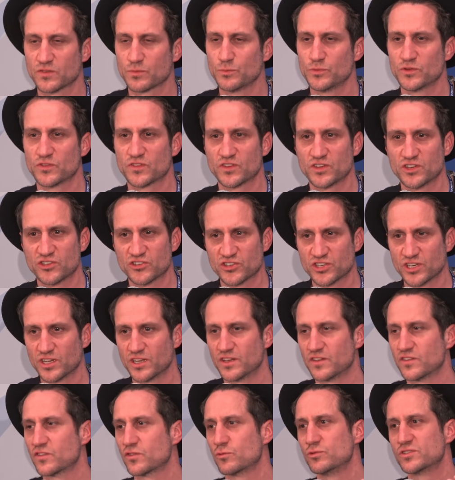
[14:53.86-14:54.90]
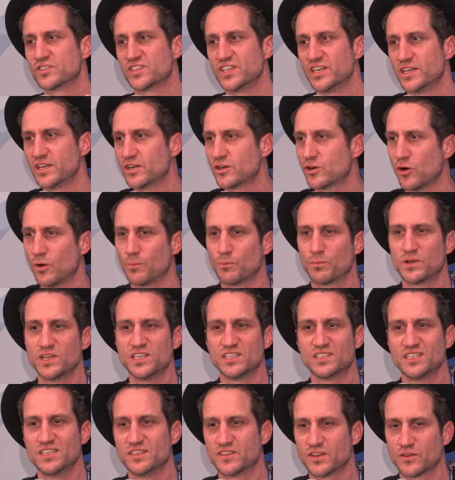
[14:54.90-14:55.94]
musicians who think
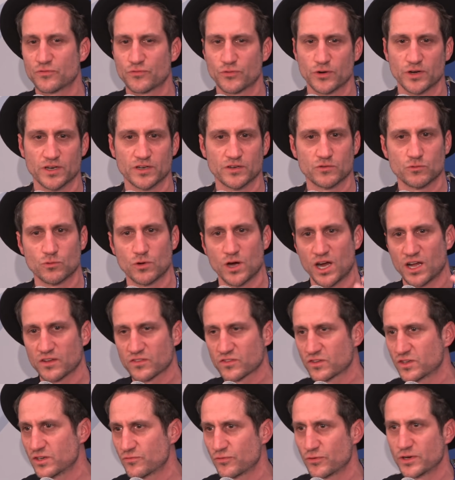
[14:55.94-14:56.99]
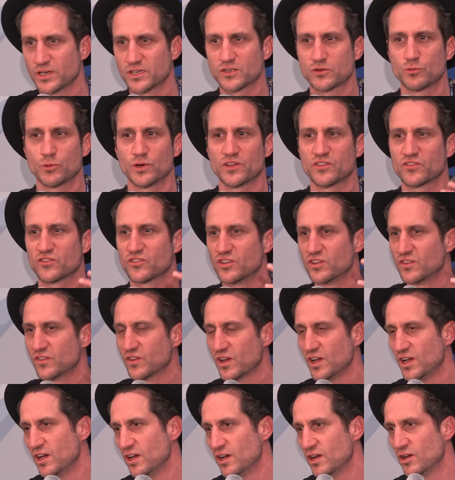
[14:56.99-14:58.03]
completely different, who ask different questions.
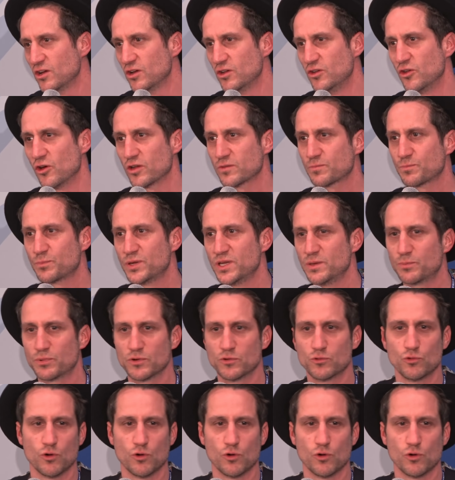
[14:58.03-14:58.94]
Not people who